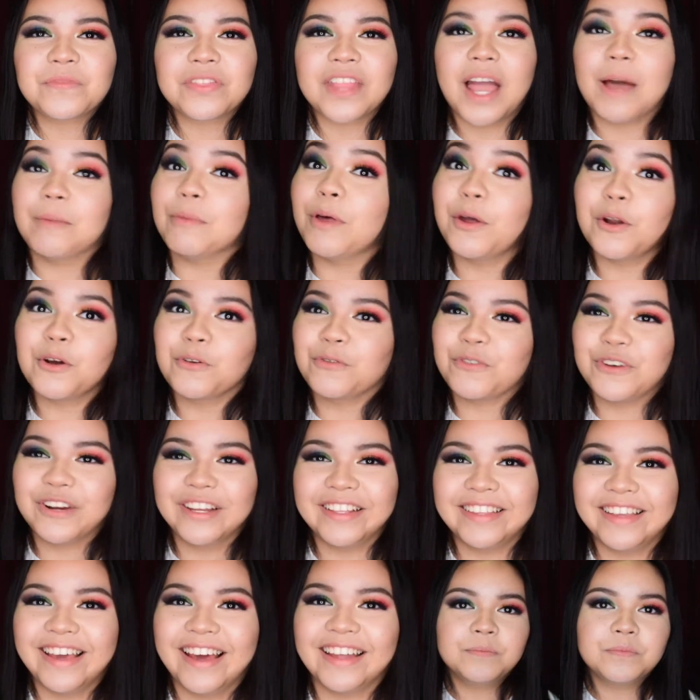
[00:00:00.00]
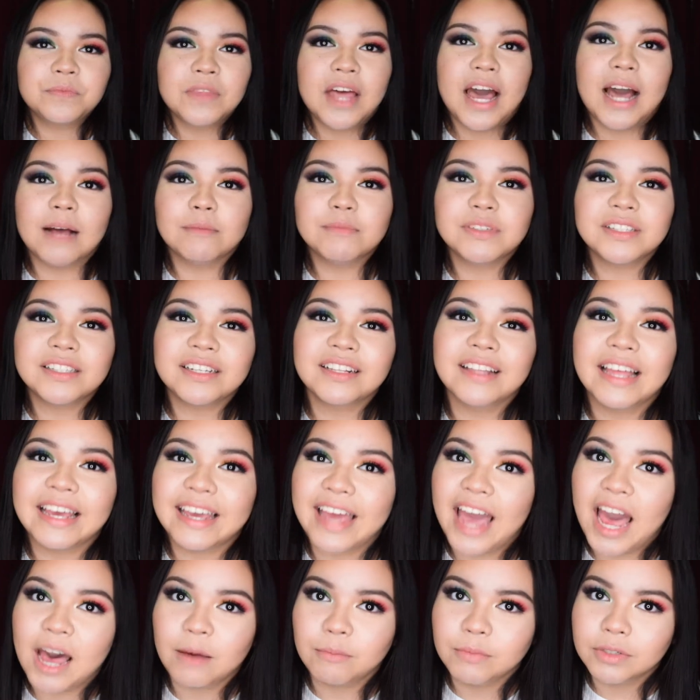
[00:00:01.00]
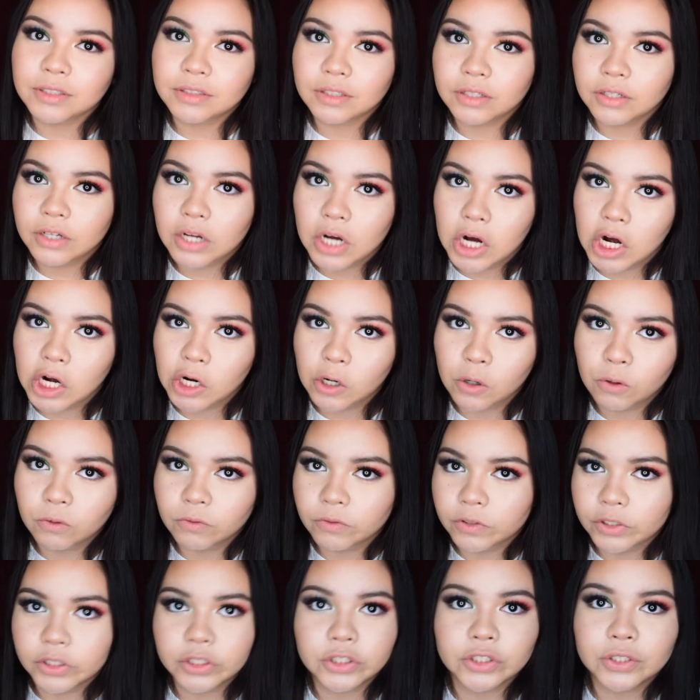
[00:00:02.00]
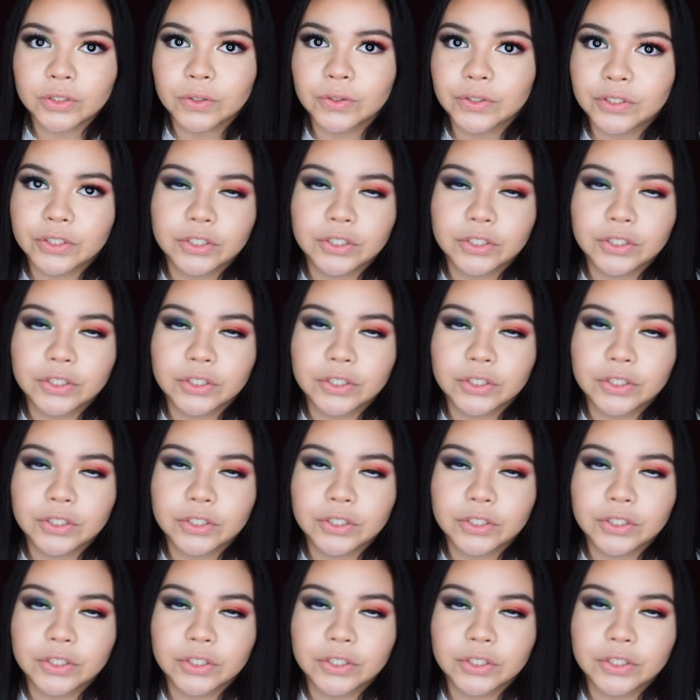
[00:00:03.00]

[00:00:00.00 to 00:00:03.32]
I'm not over it yet. I'm still like Hamilton hungover, so